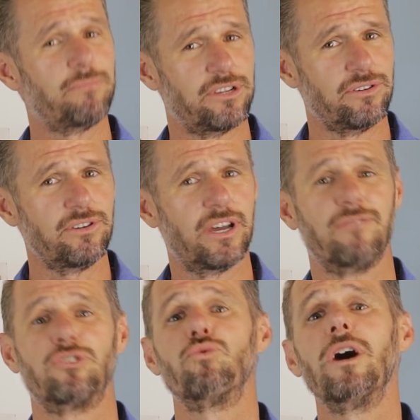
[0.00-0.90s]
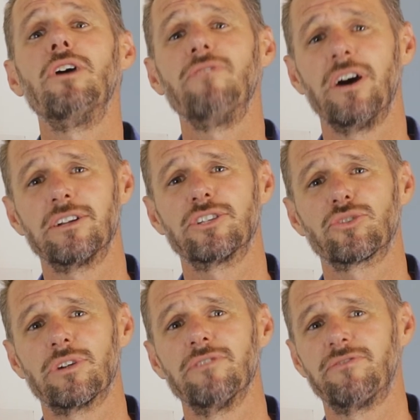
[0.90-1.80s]
a build of 1,200
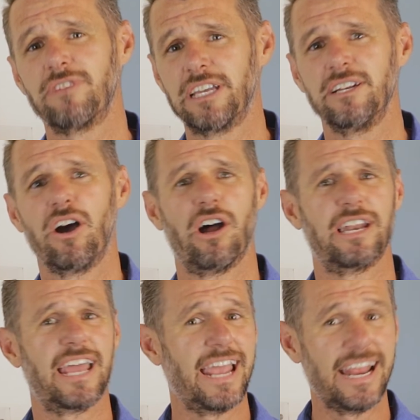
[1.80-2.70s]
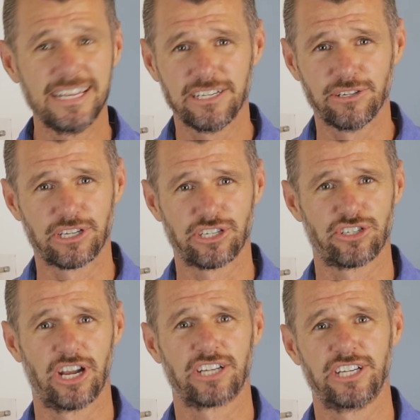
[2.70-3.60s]
square feet on any new
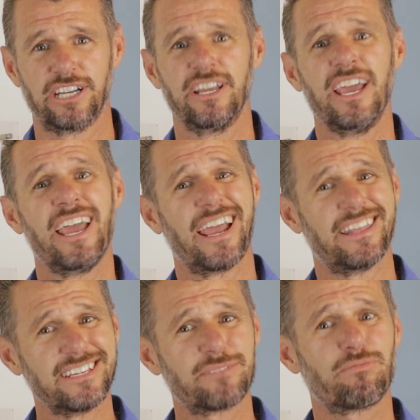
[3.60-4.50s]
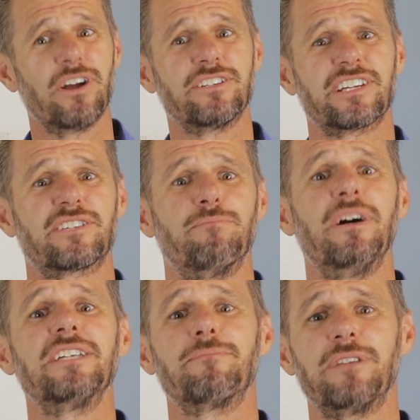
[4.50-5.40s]
construction, and these projects
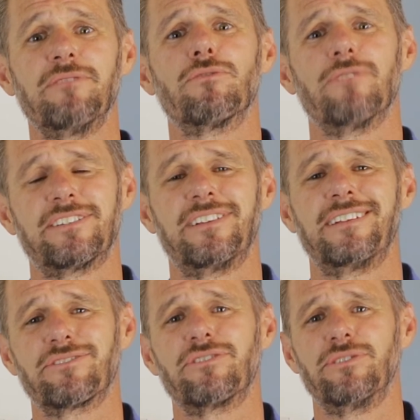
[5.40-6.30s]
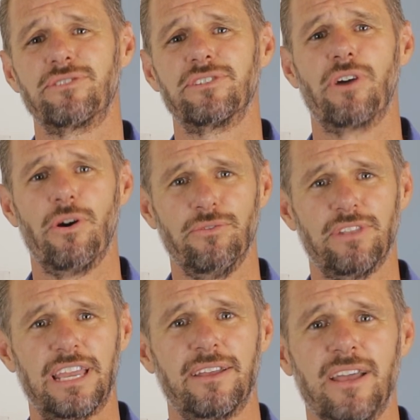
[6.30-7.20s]
must be for residential uses
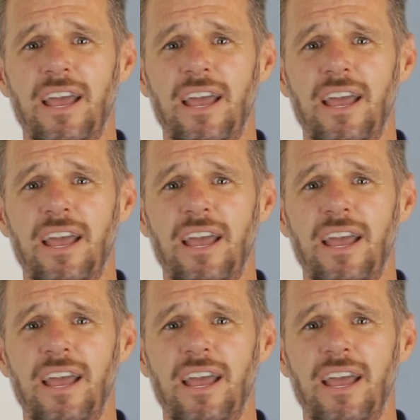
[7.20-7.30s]
only.